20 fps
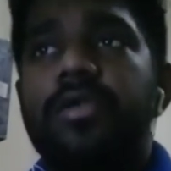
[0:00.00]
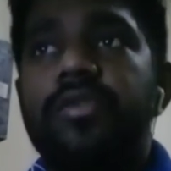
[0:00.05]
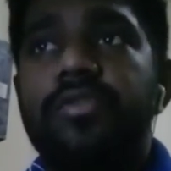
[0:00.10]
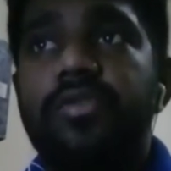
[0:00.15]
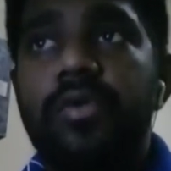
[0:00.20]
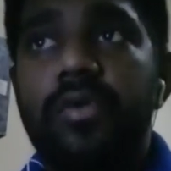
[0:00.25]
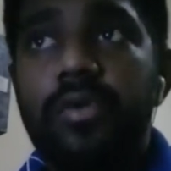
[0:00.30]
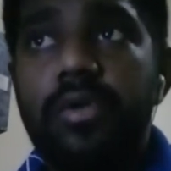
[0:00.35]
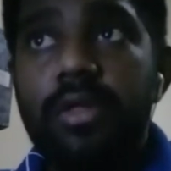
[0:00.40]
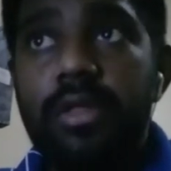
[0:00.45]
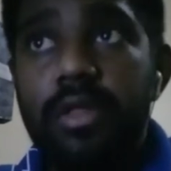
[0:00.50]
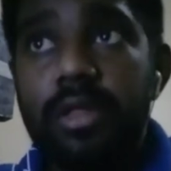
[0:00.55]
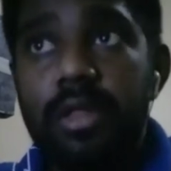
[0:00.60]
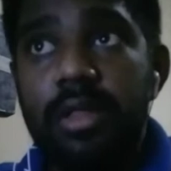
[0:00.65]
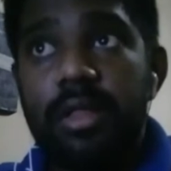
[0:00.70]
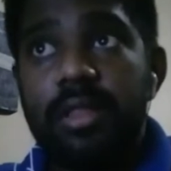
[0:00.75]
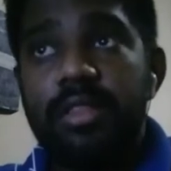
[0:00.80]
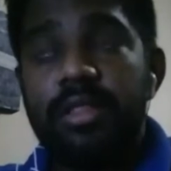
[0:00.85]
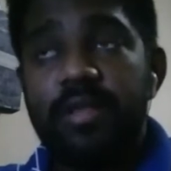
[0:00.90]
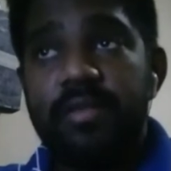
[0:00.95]
So,
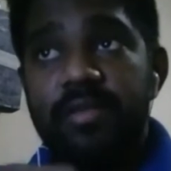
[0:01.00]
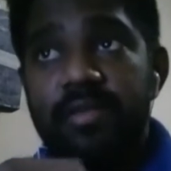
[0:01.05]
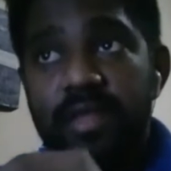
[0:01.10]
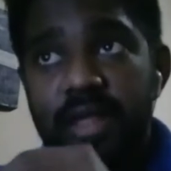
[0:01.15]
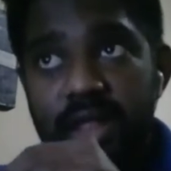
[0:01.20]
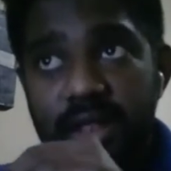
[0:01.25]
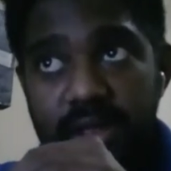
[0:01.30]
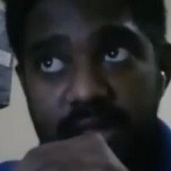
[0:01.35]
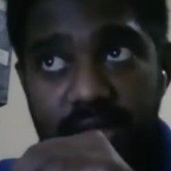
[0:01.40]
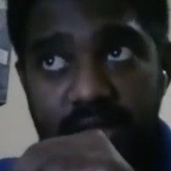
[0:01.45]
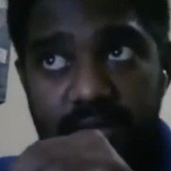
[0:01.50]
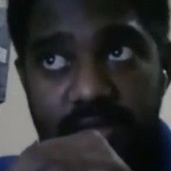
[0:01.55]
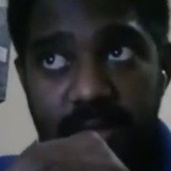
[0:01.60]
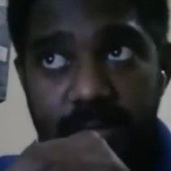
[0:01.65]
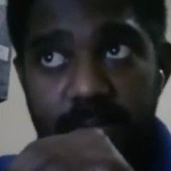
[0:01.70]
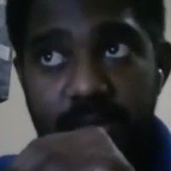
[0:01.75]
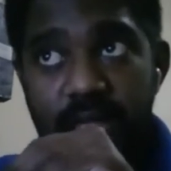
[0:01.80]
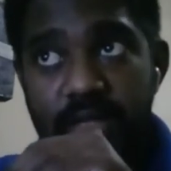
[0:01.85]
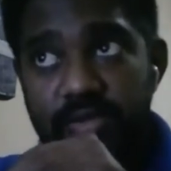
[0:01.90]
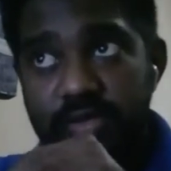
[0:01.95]
the cell is the
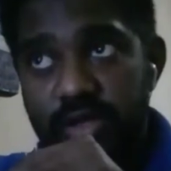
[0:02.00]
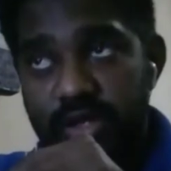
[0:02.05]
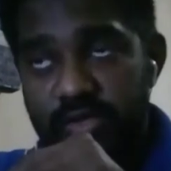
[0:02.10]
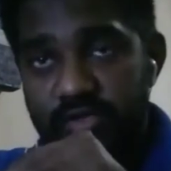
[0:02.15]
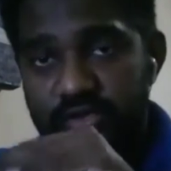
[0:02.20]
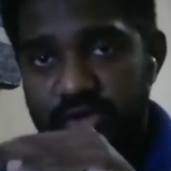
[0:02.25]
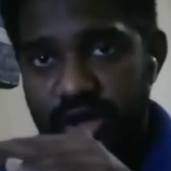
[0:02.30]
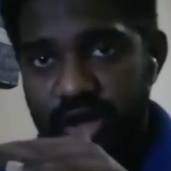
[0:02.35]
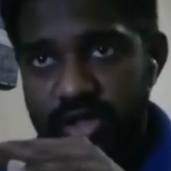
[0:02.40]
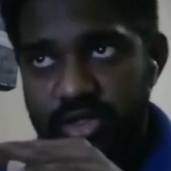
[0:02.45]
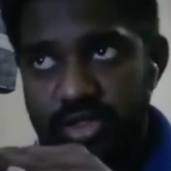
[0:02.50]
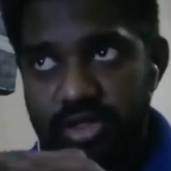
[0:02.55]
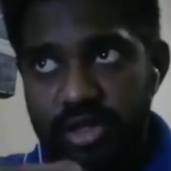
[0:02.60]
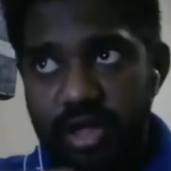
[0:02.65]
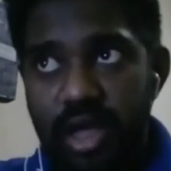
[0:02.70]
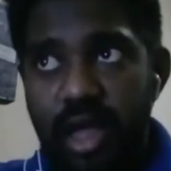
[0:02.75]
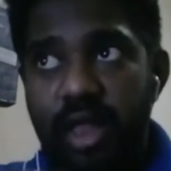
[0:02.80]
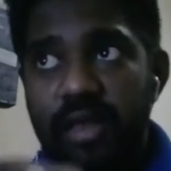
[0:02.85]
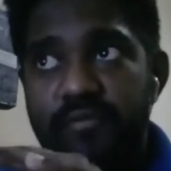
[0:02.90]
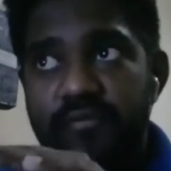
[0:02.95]
basic structure
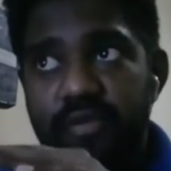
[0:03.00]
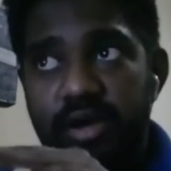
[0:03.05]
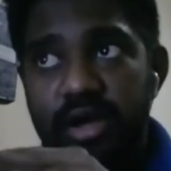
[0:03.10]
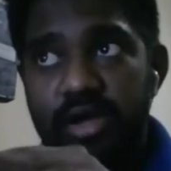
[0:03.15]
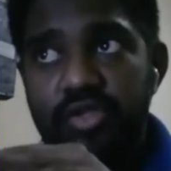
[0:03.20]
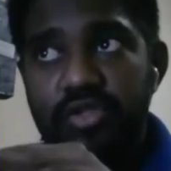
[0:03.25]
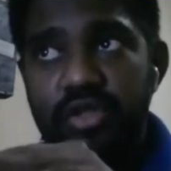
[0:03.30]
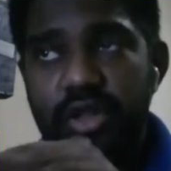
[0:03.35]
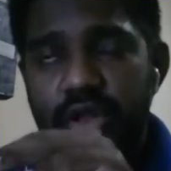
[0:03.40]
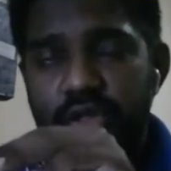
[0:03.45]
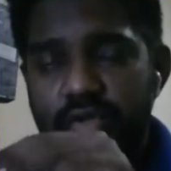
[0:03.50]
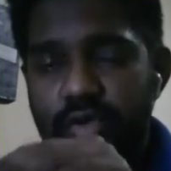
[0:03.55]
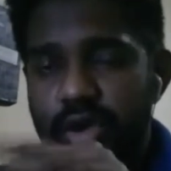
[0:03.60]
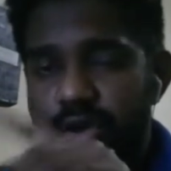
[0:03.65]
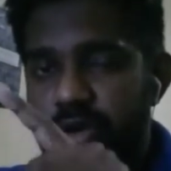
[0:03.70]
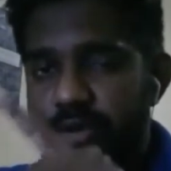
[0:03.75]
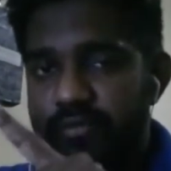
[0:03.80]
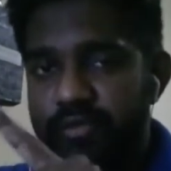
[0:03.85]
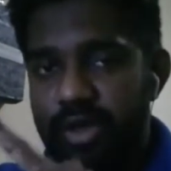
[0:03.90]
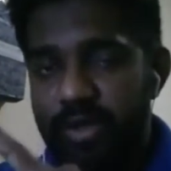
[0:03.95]
and functional unit
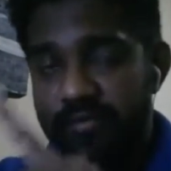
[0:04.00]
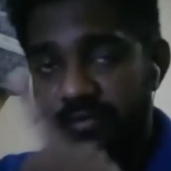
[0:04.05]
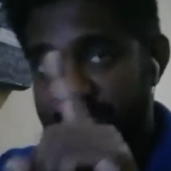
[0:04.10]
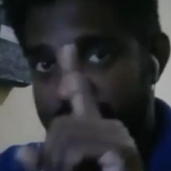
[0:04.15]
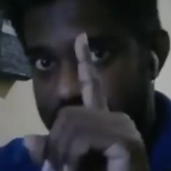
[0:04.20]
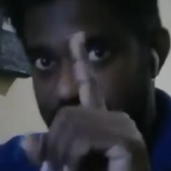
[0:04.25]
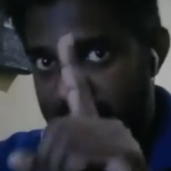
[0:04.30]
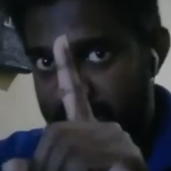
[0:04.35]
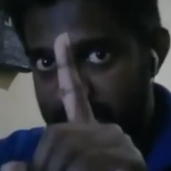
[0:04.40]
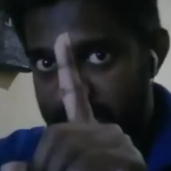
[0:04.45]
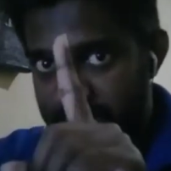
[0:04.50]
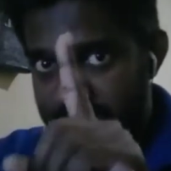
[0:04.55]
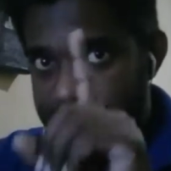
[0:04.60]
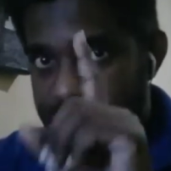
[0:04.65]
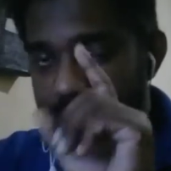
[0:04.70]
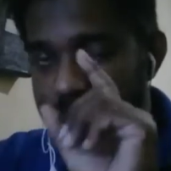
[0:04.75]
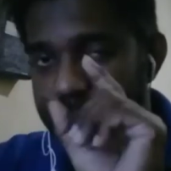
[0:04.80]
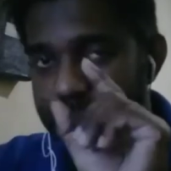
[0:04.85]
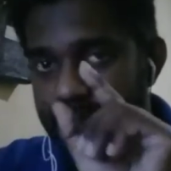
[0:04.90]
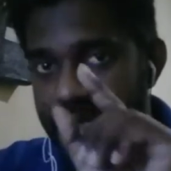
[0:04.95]
of life. Cell is a
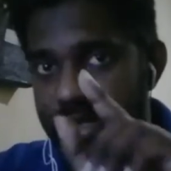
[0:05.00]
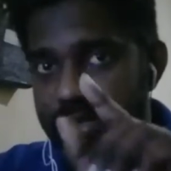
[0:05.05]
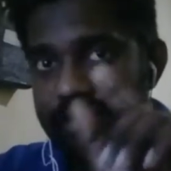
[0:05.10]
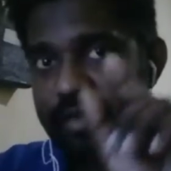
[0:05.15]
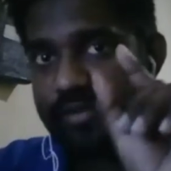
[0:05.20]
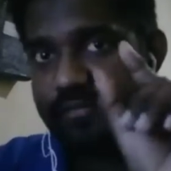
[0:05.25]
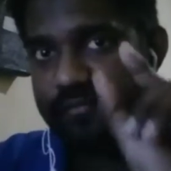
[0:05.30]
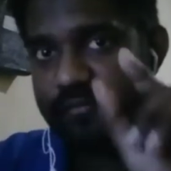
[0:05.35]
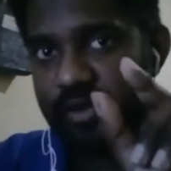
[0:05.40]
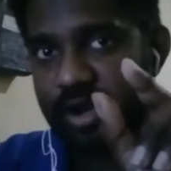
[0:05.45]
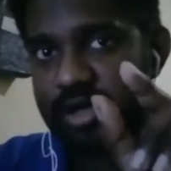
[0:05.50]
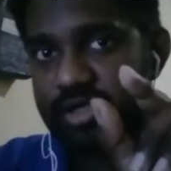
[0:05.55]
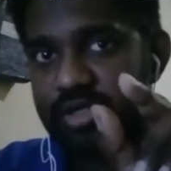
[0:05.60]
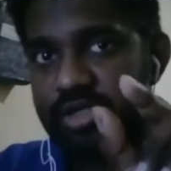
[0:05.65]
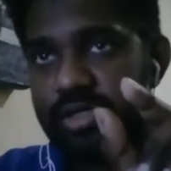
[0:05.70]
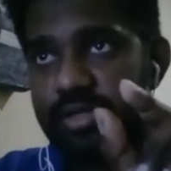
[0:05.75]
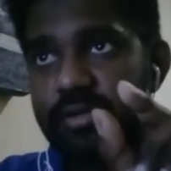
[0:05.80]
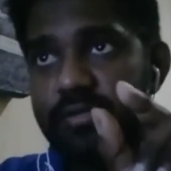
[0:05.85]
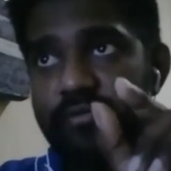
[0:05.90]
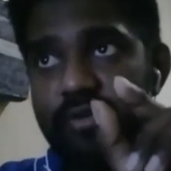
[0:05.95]
basic
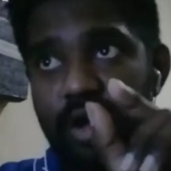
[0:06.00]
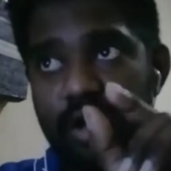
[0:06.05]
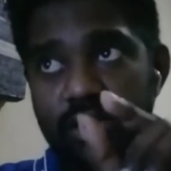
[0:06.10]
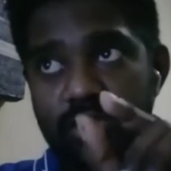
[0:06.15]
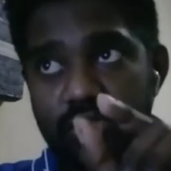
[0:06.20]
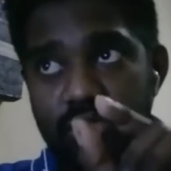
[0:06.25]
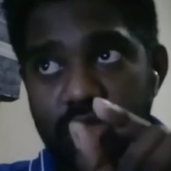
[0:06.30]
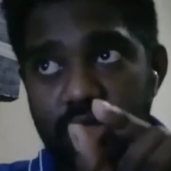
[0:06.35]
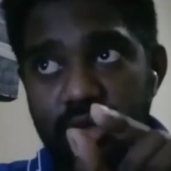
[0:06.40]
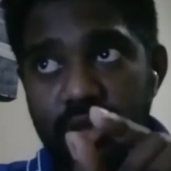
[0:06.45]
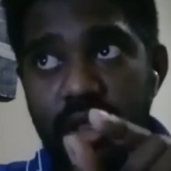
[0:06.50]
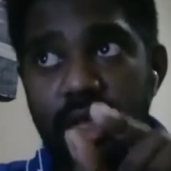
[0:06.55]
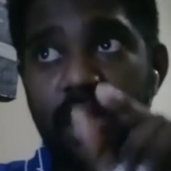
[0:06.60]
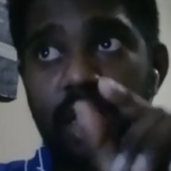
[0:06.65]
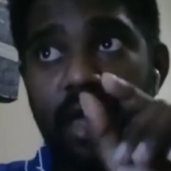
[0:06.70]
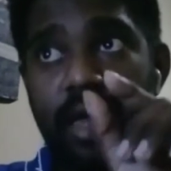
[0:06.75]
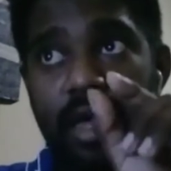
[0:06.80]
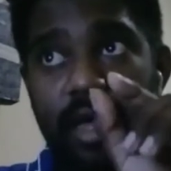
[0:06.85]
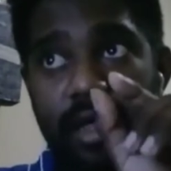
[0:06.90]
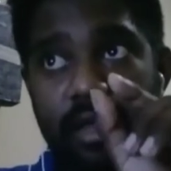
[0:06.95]
function
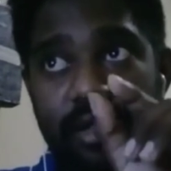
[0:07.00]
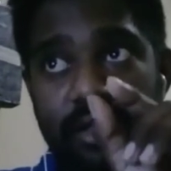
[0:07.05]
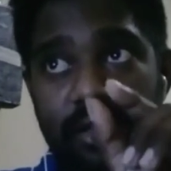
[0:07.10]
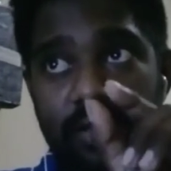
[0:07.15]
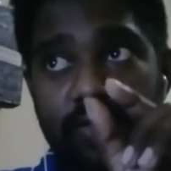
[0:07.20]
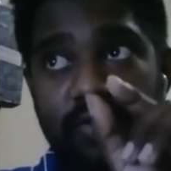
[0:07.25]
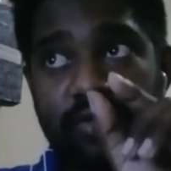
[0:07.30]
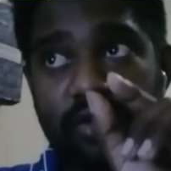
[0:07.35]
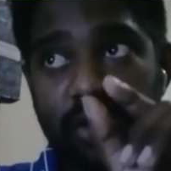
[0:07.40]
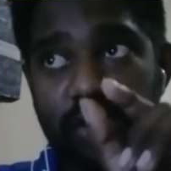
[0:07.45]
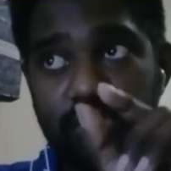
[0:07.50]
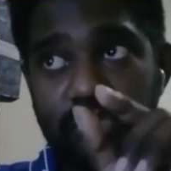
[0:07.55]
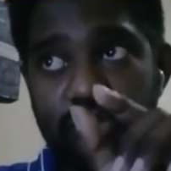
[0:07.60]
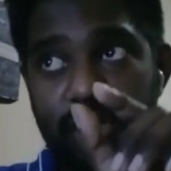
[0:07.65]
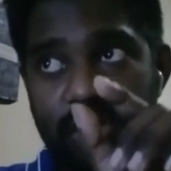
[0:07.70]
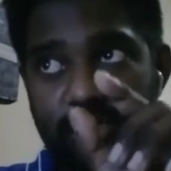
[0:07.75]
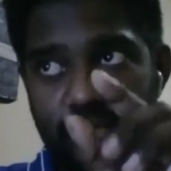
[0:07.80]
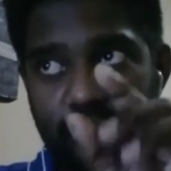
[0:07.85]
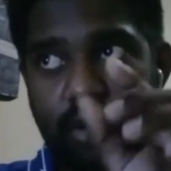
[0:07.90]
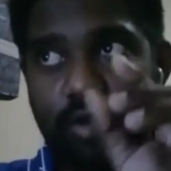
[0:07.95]
and
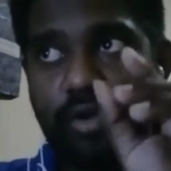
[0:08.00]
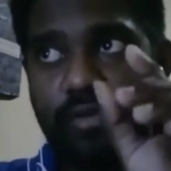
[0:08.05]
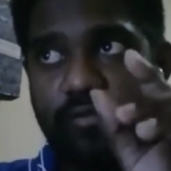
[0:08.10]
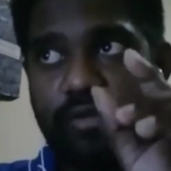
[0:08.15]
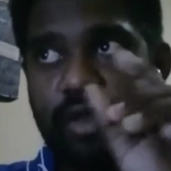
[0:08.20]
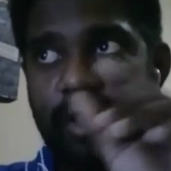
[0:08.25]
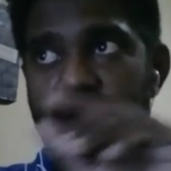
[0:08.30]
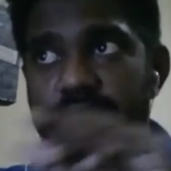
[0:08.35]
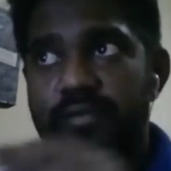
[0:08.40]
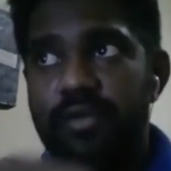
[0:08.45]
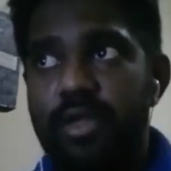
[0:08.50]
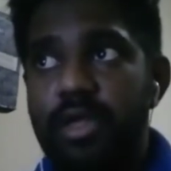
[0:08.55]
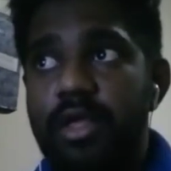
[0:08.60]
structural unit of a life.